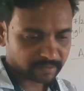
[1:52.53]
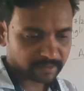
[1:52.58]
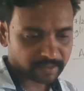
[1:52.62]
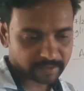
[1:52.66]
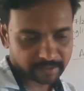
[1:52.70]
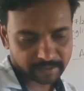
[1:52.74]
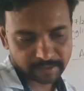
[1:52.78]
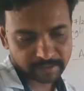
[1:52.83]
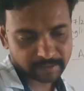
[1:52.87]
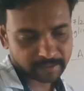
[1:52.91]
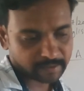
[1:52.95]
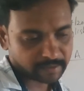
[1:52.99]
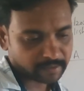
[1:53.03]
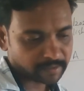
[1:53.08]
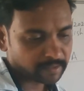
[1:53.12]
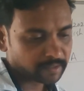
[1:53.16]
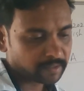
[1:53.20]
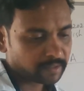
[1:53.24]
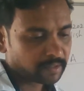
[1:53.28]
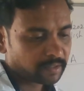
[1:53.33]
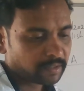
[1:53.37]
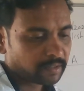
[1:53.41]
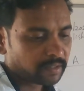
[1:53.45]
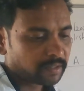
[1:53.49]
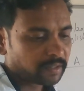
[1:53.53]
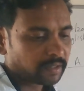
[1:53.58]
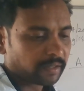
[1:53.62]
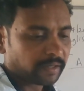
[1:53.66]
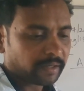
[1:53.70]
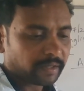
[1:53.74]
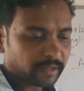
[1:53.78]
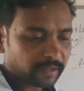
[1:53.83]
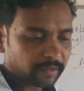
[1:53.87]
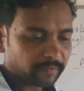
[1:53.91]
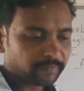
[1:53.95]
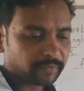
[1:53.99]
Yes.
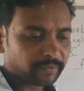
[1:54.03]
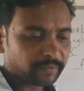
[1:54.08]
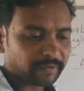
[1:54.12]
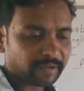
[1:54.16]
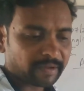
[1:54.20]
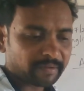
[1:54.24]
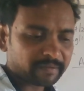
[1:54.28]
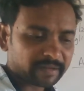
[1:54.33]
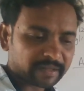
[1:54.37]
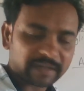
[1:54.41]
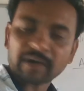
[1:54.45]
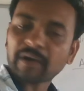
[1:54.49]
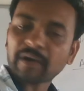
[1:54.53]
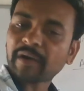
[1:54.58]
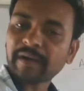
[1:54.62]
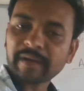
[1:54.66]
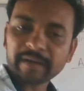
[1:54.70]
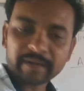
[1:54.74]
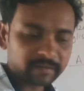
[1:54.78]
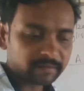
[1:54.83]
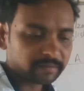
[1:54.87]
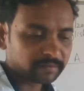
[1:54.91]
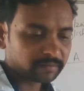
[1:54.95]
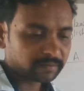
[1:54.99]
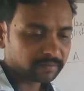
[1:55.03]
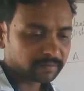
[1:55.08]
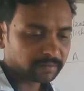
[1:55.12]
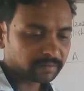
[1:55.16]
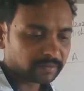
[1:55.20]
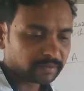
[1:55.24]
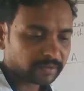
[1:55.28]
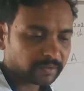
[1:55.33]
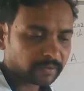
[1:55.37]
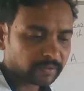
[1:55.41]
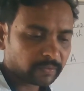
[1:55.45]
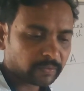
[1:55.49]
If you have a
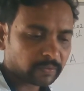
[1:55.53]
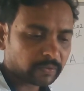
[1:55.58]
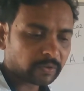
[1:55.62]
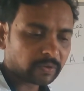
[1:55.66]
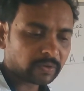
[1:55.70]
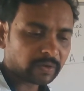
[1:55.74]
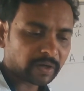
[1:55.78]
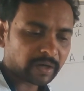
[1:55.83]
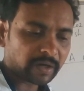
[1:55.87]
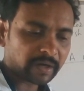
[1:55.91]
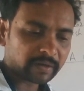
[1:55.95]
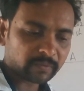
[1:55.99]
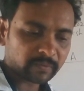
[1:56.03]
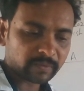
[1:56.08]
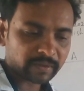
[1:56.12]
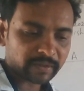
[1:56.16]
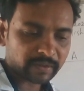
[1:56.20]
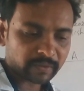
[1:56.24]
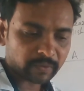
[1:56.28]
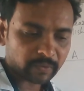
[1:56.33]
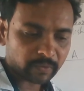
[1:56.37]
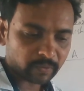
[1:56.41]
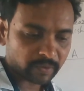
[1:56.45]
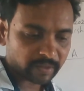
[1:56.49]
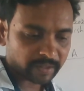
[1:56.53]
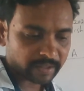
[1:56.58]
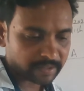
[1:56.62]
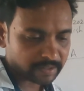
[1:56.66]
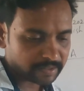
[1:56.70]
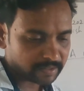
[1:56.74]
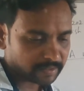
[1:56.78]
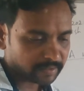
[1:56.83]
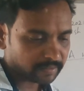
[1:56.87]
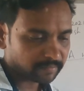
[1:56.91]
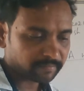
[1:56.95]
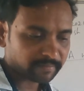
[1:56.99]
garden, you grow not only
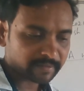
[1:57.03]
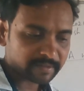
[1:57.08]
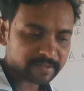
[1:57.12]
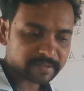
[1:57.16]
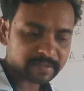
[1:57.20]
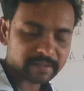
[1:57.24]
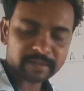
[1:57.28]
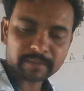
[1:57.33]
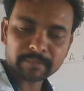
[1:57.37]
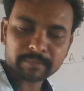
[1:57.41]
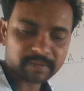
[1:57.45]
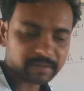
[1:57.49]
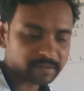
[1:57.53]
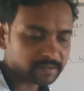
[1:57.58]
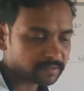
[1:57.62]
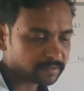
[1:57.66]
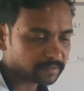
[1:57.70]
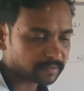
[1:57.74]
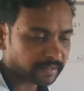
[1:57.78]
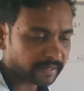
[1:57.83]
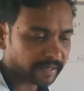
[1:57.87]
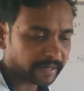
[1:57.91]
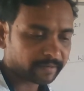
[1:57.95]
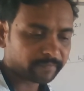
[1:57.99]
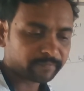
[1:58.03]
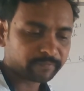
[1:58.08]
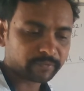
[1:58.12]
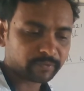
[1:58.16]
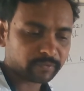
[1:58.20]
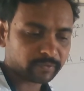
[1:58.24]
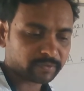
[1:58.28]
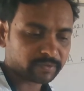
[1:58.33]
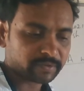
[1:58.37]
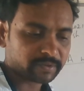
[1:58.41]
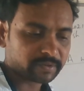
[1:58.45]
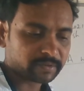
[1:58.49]
coconuts, vegetables and
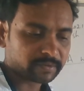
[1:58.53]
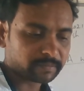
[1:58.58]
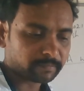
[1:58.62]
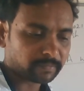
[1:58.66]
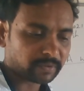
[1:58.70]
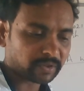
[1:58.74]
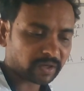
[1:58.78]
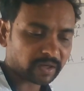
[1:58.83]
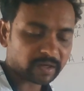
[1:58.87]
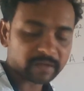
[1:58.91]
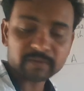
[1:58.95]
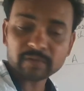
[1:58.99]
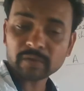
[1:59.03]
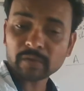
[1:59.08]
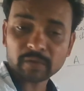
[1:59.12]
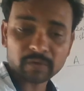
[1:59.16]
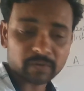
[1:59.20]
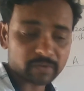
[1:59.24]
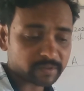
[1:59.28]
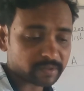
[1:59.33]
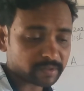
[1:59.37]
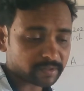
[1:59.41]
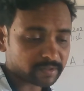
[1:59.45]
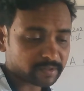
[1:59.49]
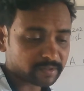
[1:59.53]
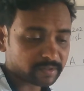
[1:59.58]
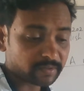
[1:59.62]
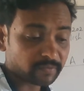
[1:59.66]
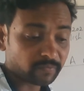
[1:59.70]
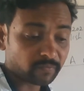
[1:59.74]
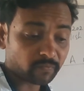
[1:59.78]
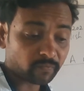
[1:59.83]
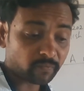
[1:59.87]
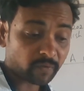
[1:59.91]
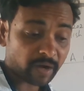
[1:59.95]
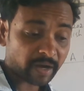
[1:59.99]
fruits, but also
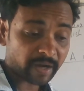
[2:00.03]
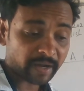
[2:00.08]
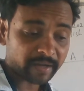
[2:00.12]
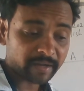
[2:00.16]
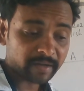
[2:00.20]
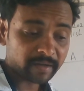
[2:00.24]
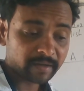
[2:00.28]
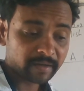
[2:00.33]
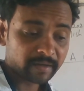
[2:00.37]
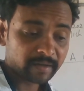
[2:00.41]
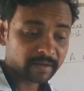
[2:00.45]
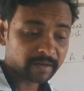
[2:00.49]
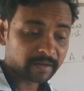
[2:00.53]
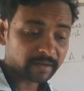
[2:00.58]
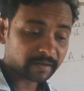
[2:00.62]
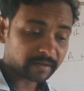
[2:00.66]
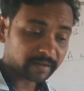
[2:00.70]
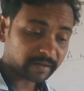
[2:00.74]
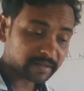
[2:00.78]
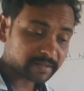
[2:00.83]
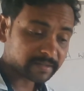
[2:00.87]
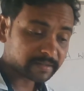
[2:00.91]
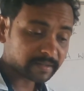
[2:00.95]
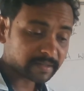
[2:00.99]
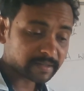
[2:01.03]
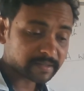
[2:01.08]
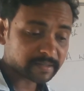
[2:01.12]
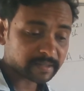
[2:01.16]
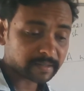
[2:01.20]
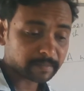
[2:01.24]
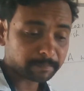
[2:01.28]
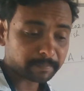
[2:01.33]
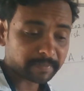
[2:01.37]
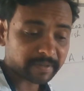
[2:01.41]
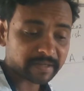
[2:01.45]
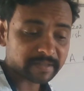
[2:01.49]
roses. Why? Discuss
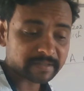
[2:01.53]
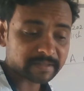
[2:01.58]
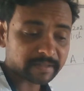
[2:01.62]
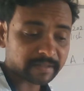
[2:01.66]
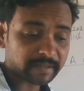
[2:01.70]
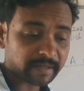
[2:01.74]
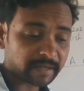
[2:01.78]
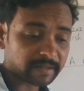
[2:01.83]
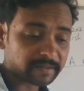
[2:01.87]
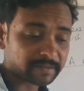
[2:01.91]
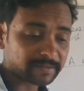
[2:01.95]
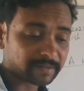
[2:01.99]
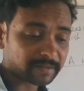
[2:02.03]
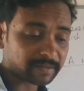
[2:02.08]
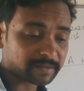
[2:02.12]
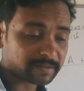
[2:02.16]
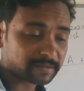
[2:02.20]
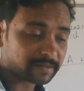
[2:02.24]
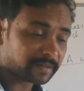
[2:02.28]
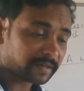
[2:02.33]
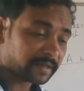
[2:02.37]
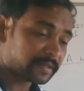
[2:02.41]
in pairs and answers.